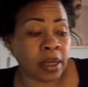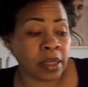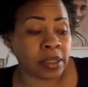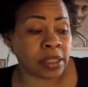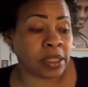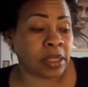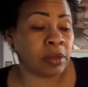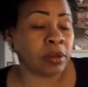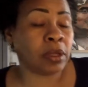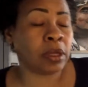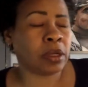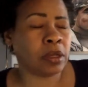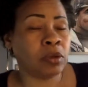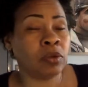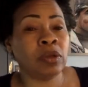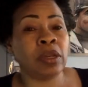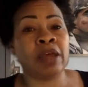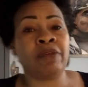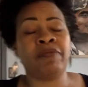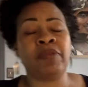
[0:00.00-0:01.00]
still
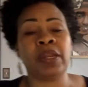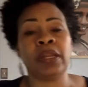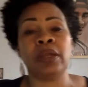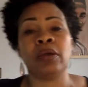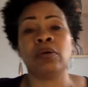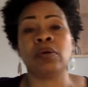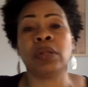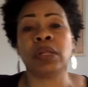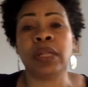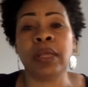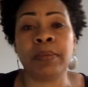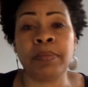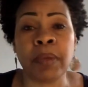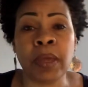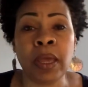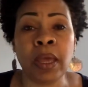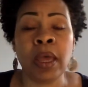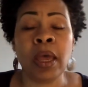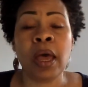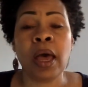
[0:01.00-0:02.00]
include that video clip
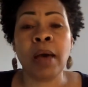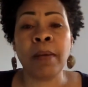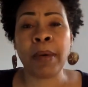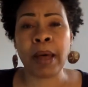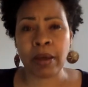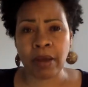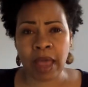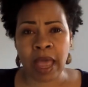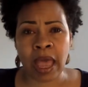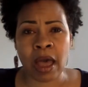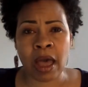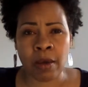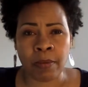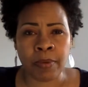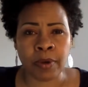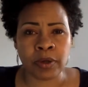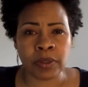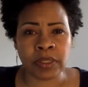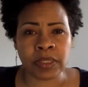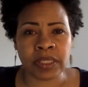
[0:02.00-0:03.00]
about
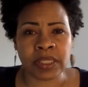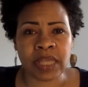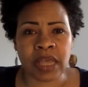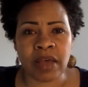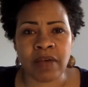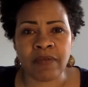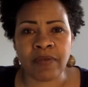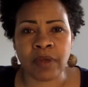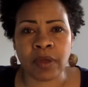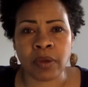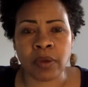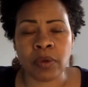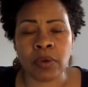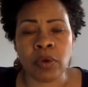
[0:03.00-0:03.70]
Albert DeSalvo,